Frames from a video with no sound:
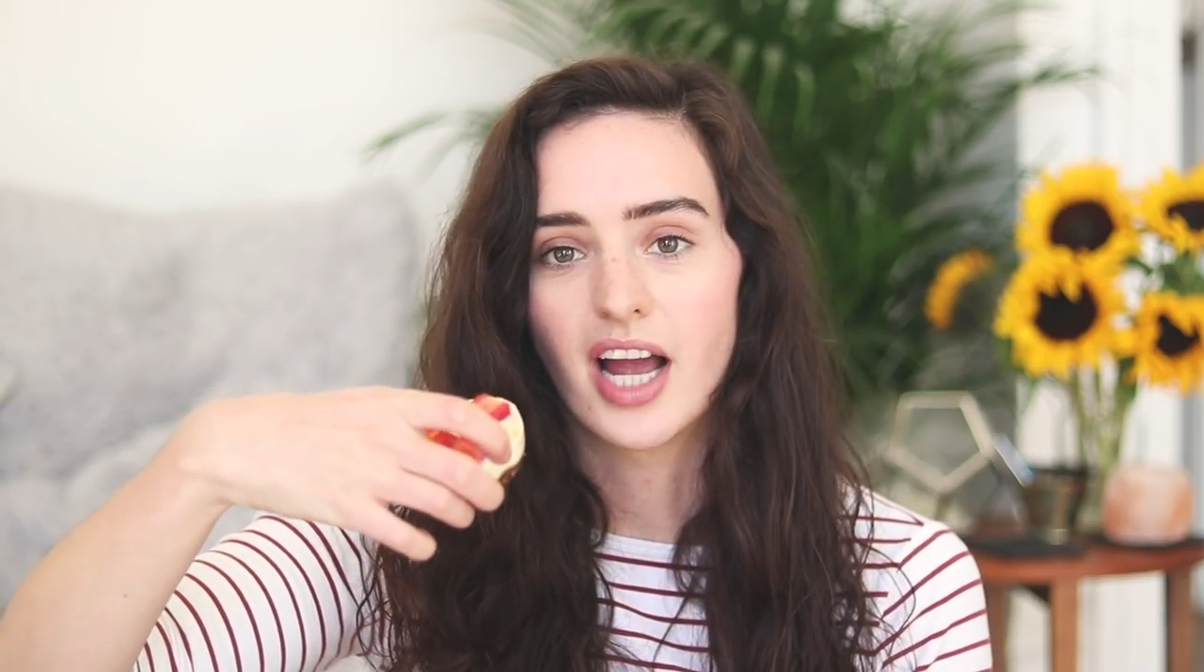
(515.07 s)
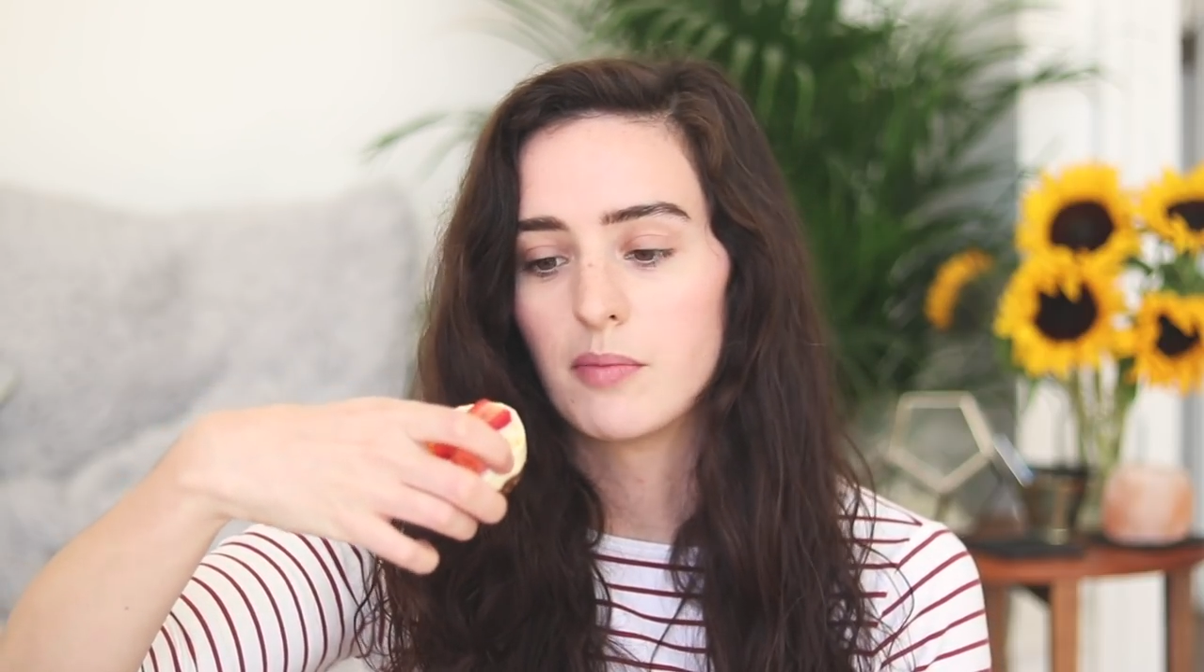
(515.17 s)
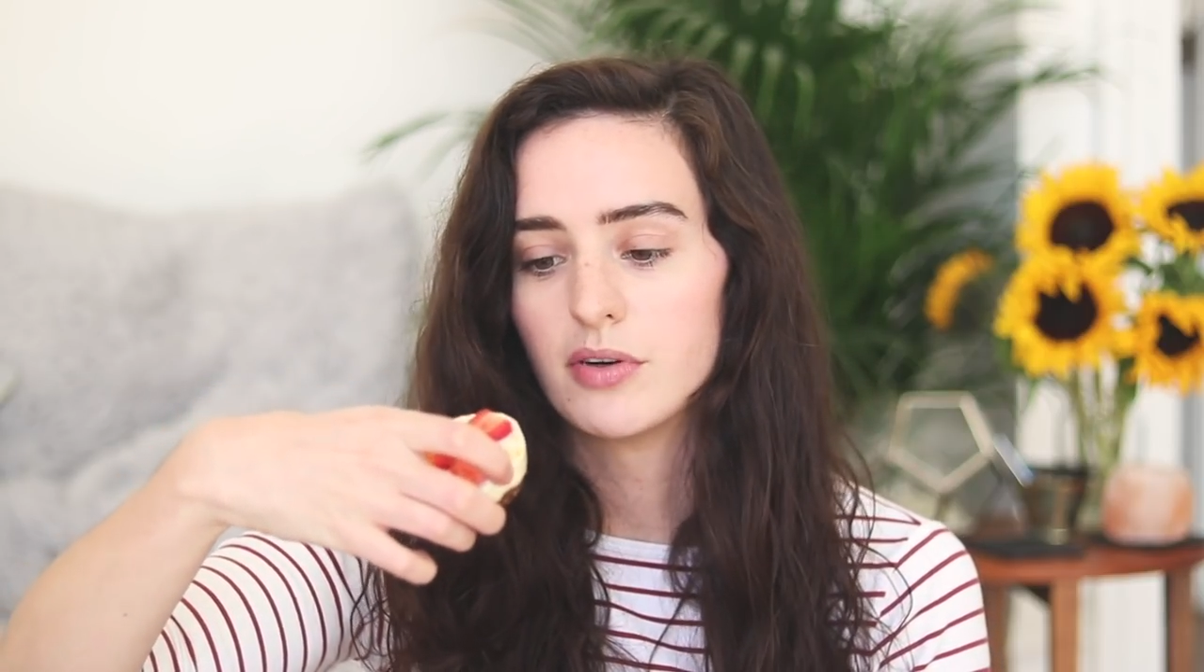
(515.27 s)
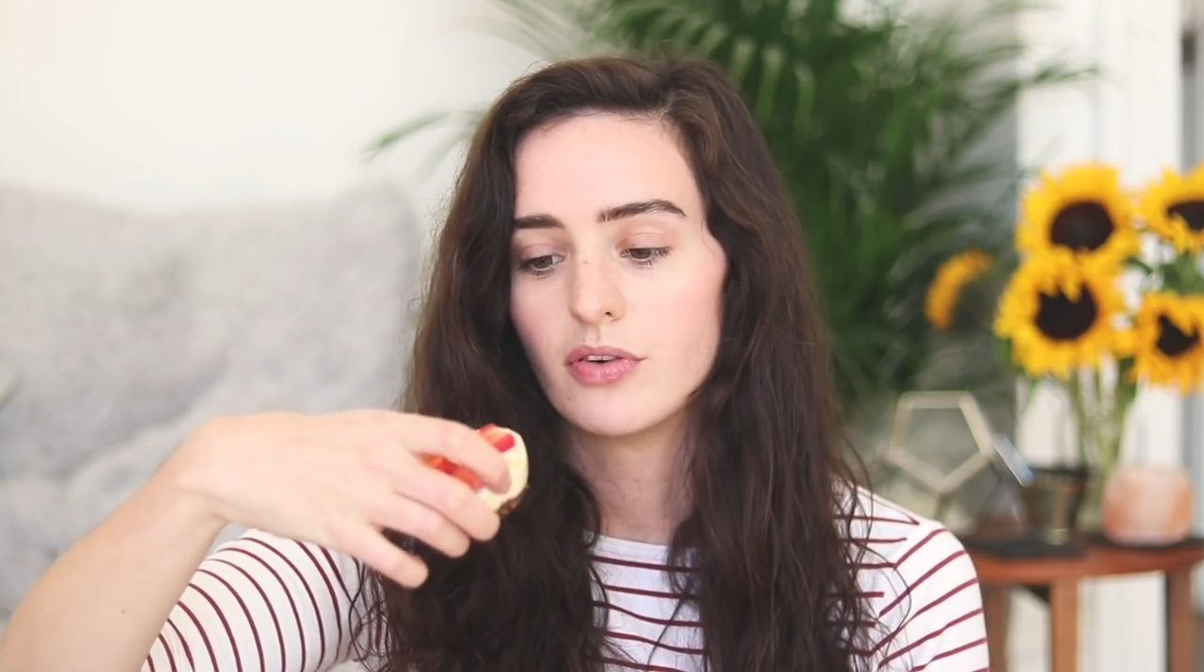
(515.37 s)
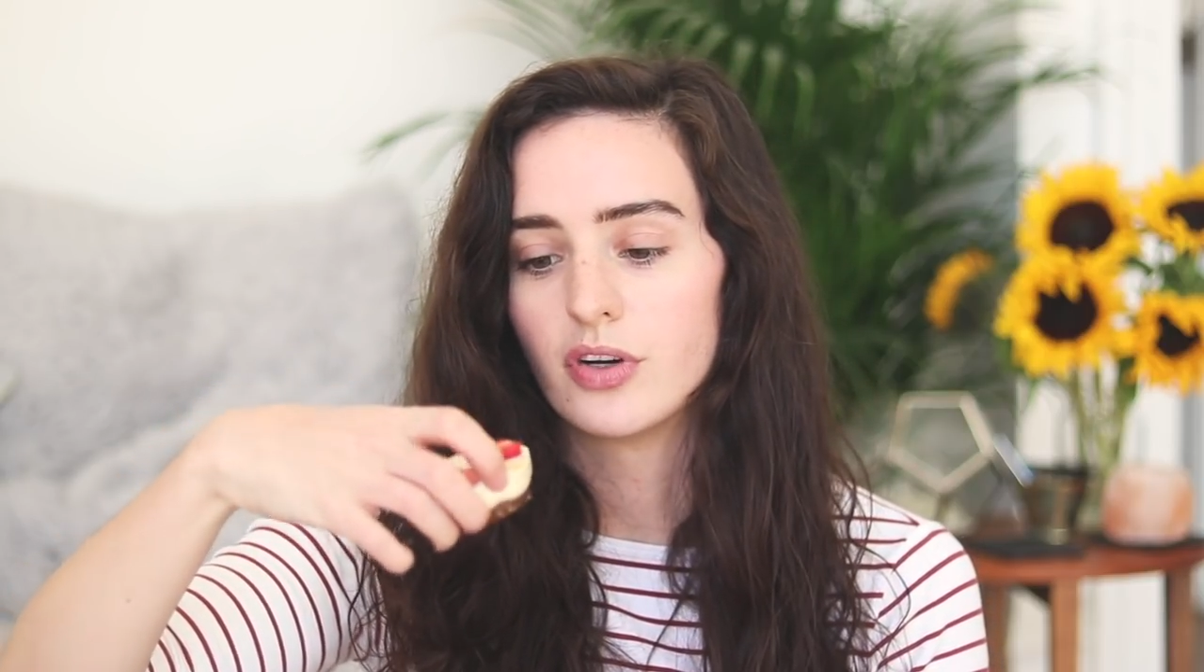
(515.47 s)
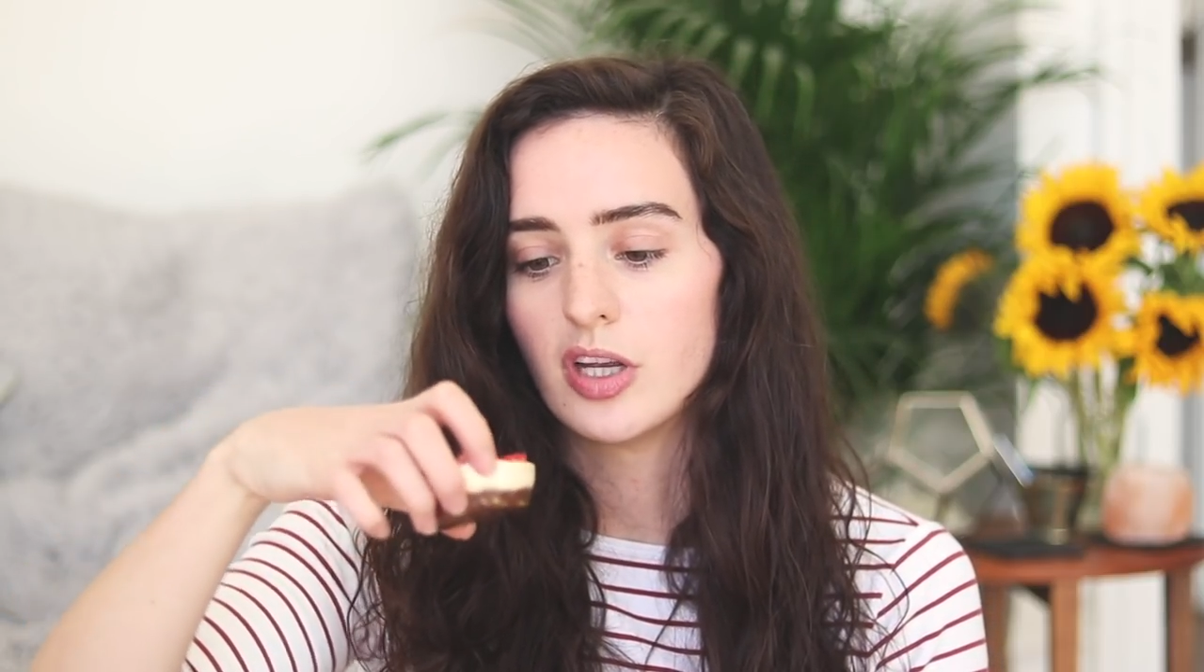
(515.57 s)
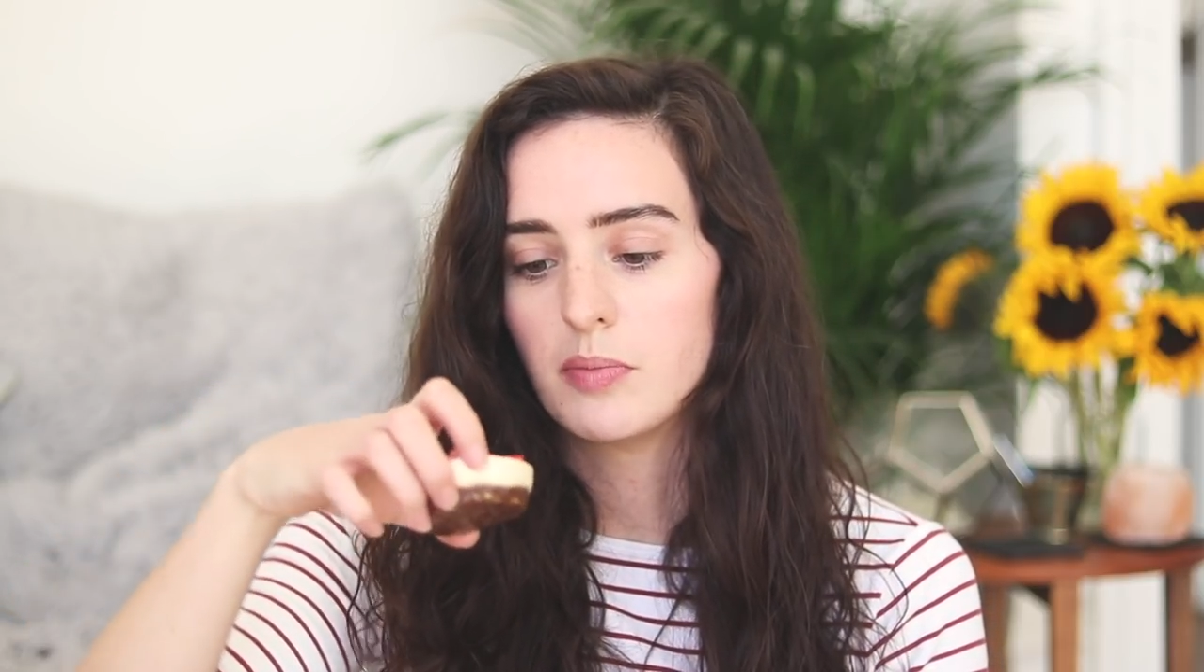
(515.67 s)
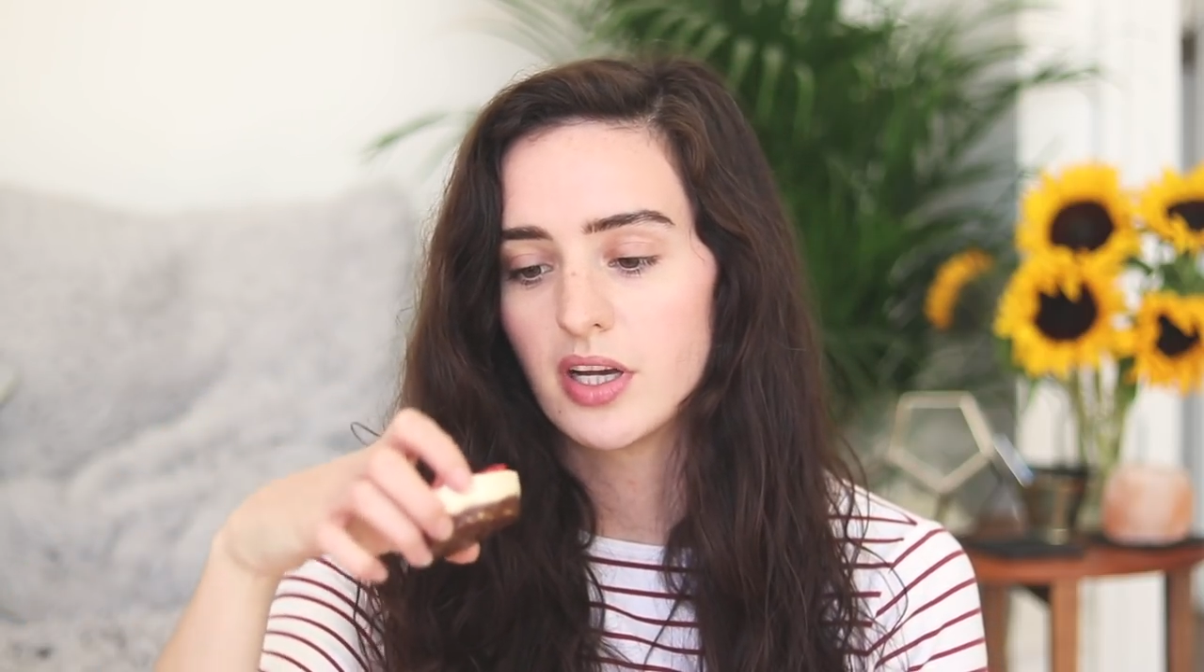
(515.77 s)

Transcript: camera for you,